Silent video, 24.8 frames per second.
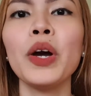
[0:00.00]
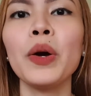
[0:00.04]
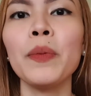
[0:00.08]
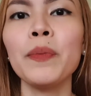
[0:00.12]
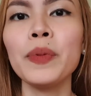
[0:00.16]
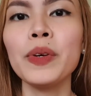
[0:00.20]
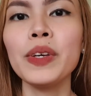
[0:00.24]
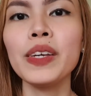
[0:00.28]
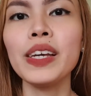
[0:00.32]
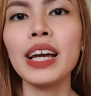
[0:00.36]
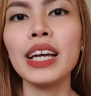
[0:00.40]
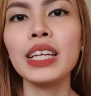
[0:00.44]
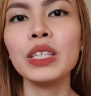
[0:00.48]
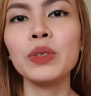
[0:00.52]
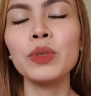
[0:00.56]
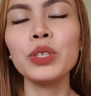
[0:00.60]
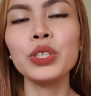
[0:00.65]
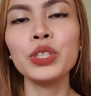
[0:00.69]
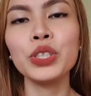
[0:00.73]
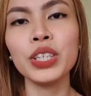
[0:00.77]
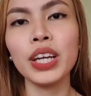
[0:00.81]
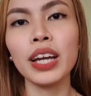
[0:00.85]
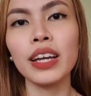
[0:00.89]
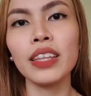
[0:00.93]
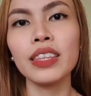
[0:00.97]
If you guys
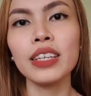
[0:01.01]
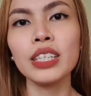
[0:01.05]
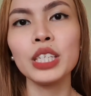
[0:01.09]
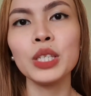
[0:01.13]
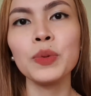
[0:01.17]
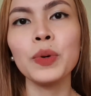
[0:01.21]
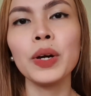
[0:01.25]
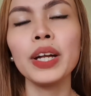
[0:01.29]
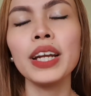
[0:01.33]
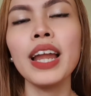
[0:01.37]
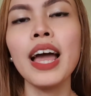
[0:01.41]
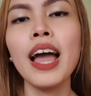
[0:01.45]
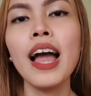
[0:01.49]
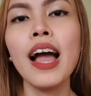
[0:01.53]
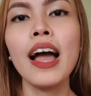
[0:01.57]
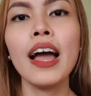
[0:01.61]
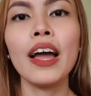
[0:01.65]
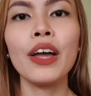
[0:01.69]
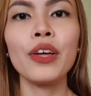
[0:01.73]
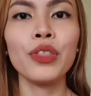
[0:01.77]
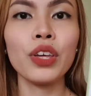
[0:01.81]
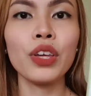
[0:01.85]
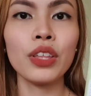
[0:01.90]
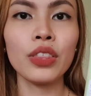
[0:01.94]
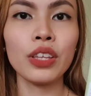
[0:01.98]
will check this one,
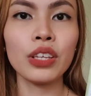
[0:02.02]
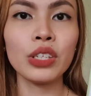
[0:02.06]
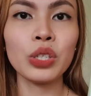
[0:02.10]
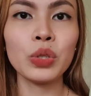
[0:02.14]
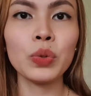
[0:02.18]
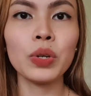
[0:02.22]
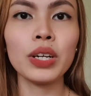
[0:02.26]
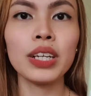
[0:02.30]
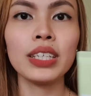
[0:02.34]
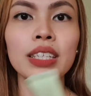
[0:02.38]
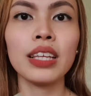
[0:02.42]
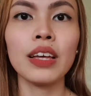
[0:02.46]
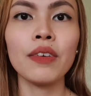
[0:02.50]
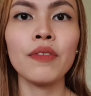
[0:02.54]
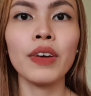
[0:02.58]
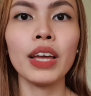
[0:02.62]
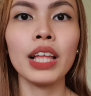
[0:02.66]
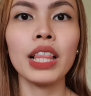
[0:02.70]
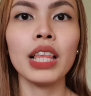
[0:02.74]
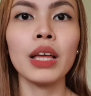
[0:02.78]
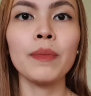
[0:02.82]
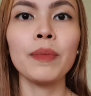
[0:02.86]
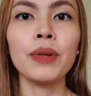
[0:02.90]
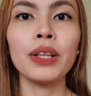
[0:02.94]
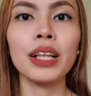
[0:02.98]
I think this one is
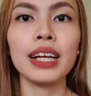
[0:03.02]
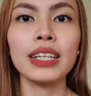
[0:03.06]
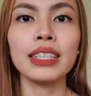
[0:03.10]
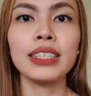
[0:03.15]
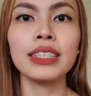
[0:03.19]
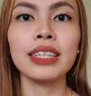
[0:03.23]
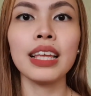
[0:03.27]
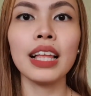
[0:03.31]
available at